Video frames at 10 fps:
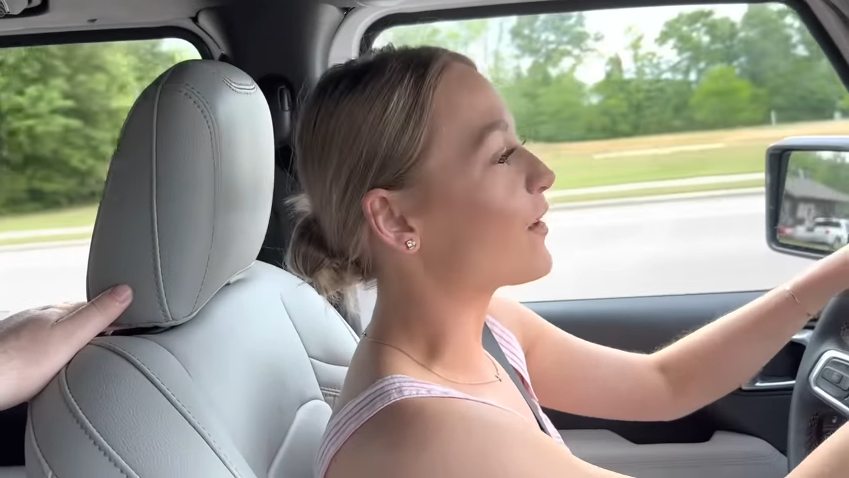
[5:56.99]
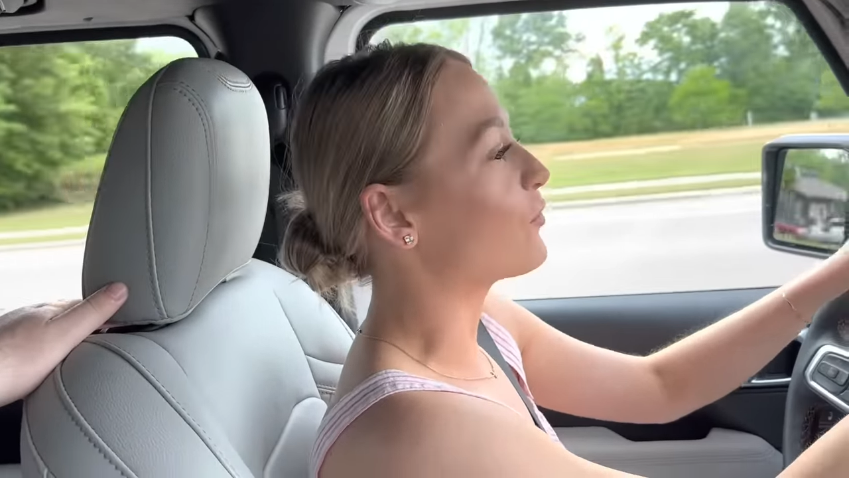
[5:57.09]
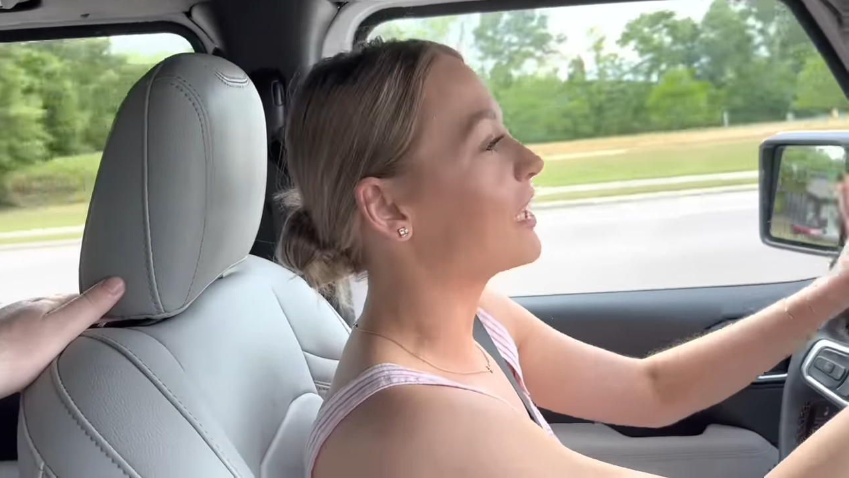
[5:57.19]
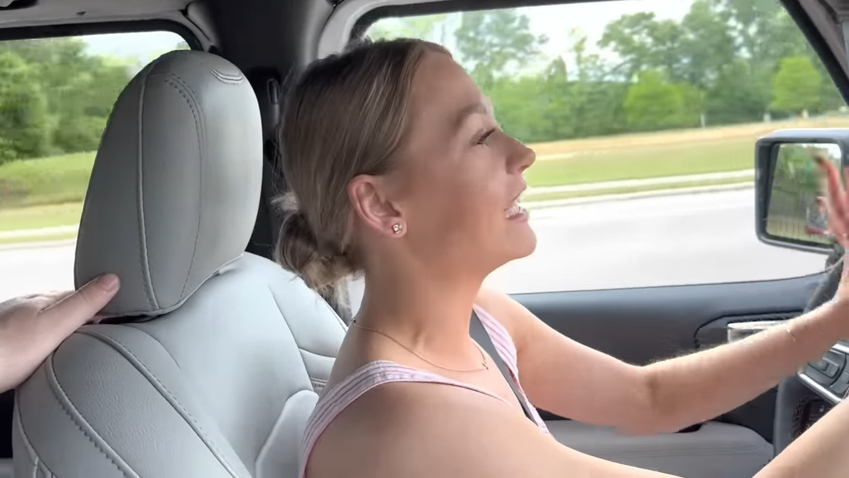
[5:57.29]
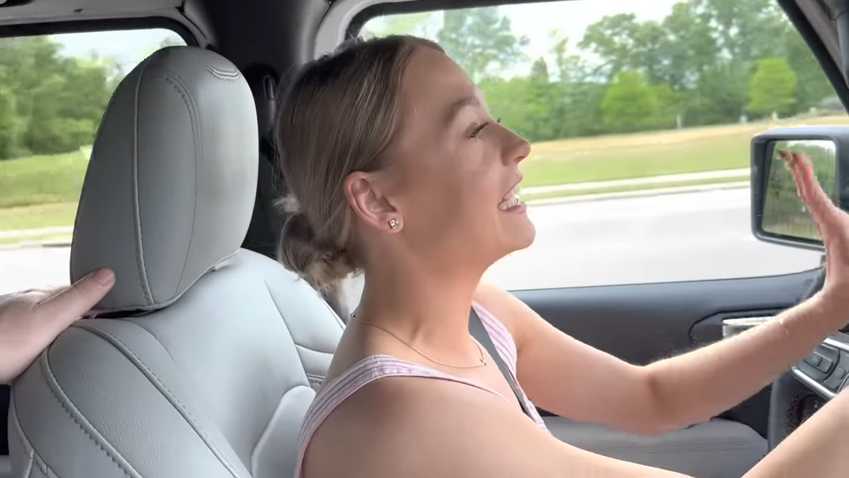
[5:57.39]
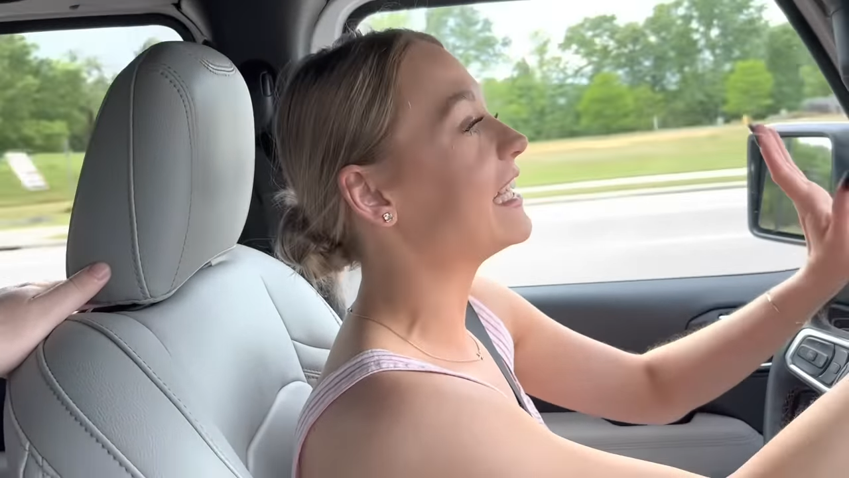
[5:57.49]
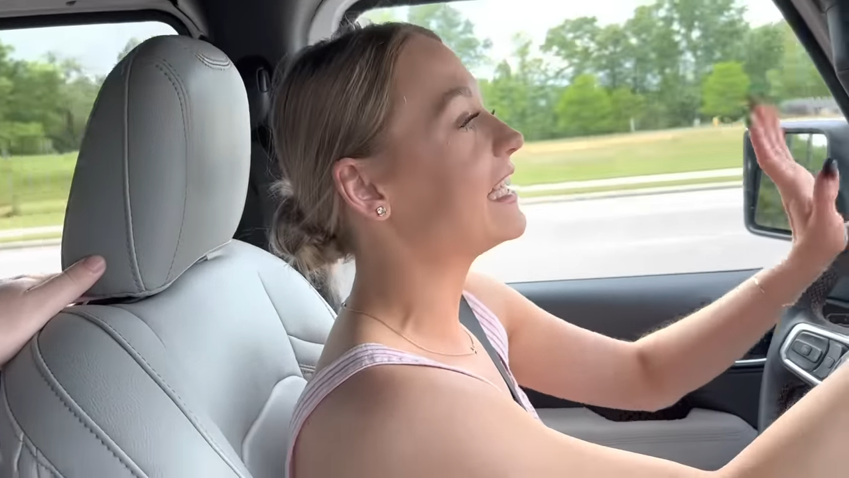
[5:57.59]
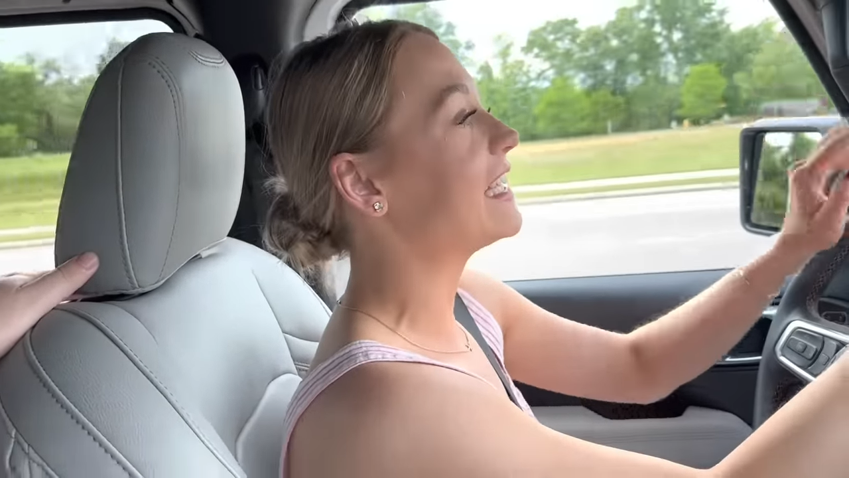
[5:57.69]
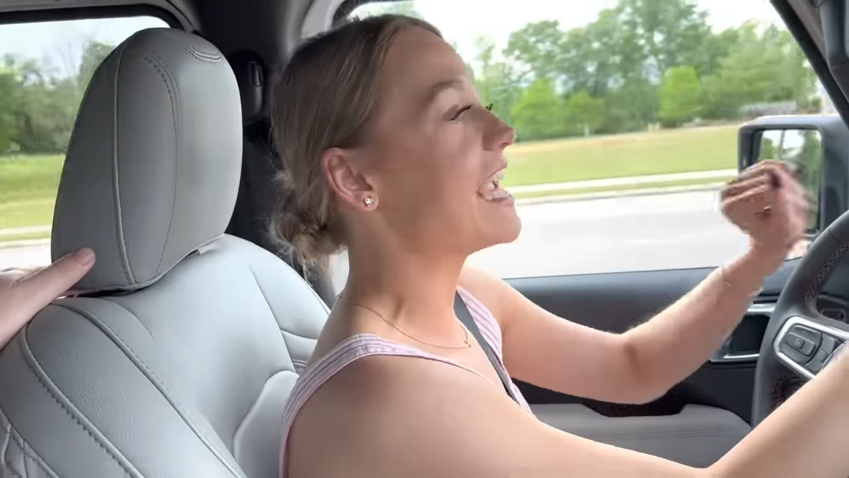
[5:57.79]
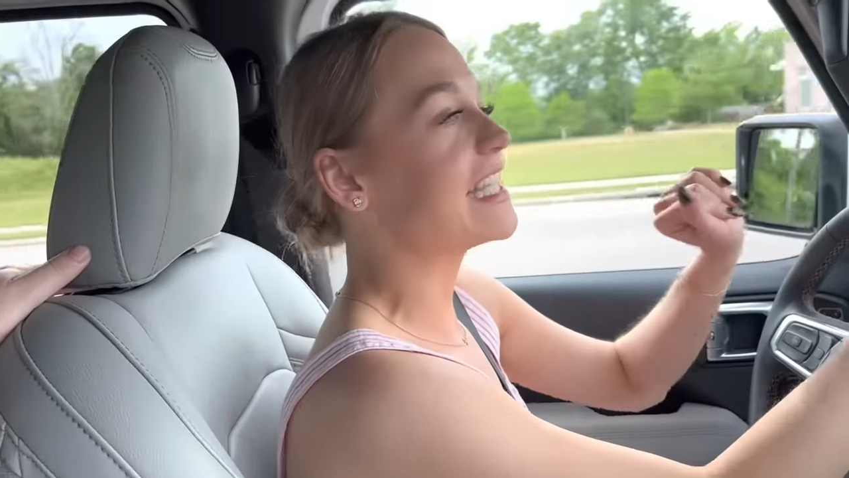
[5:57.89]
We're gonna get
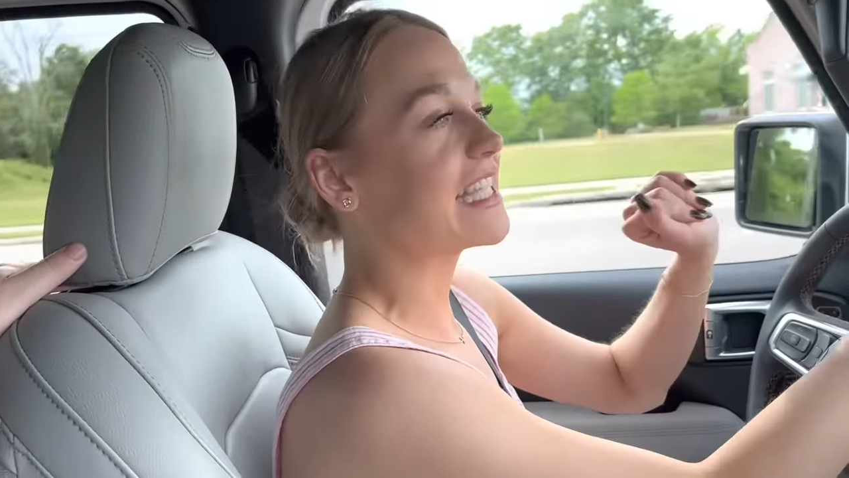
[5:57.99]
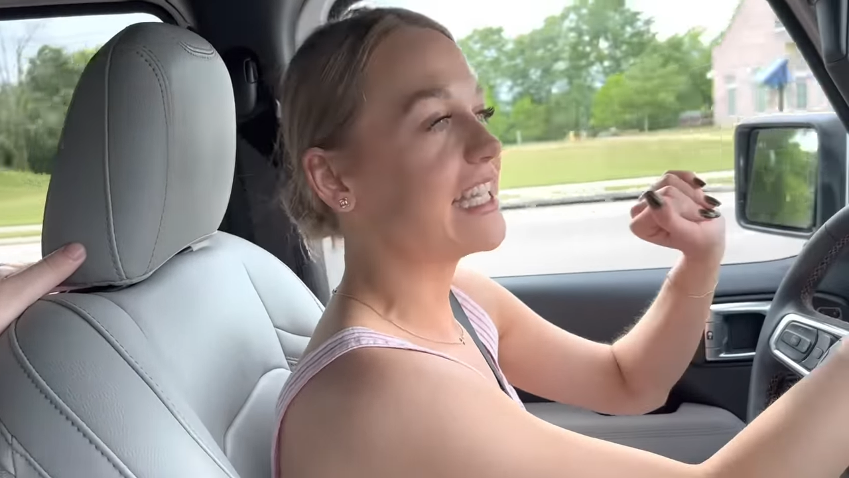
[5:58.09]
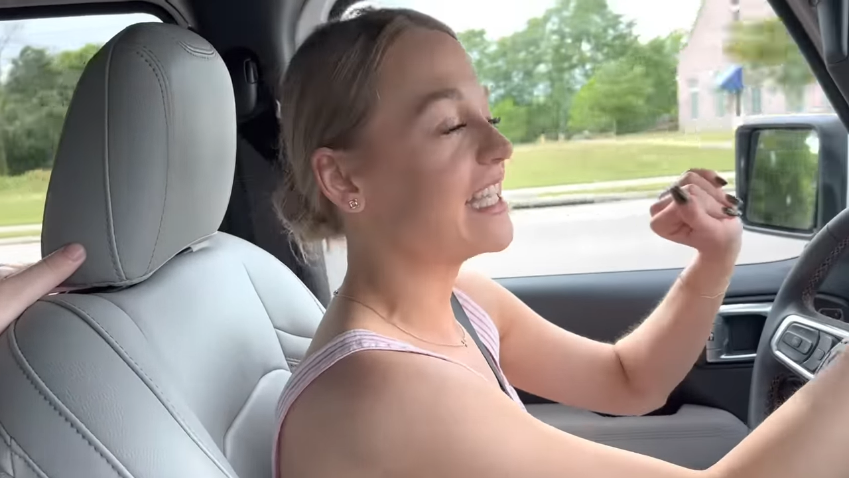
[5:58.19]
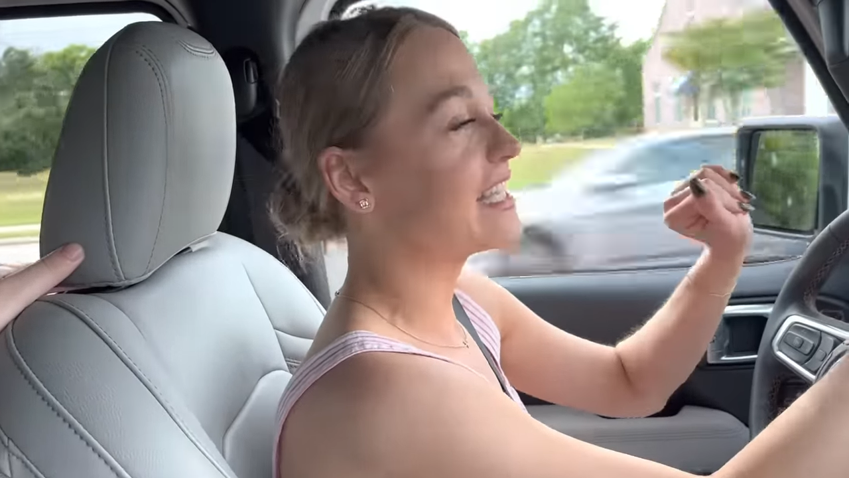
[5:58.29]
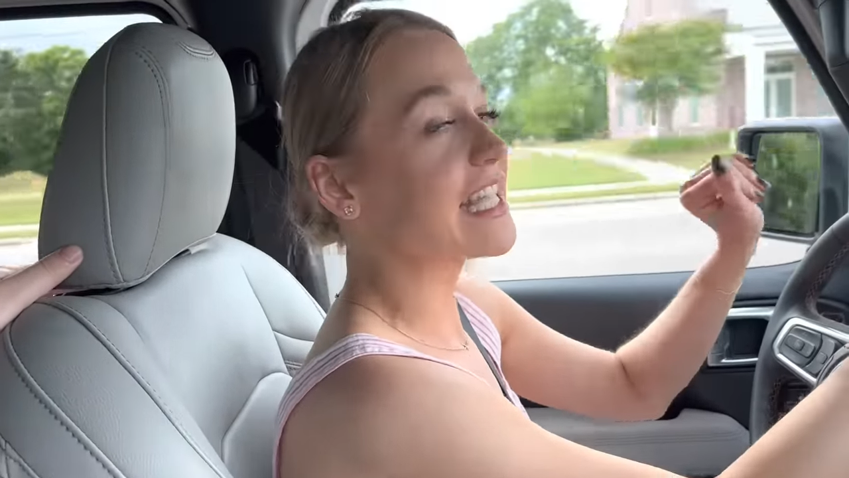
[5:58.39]
quesadillas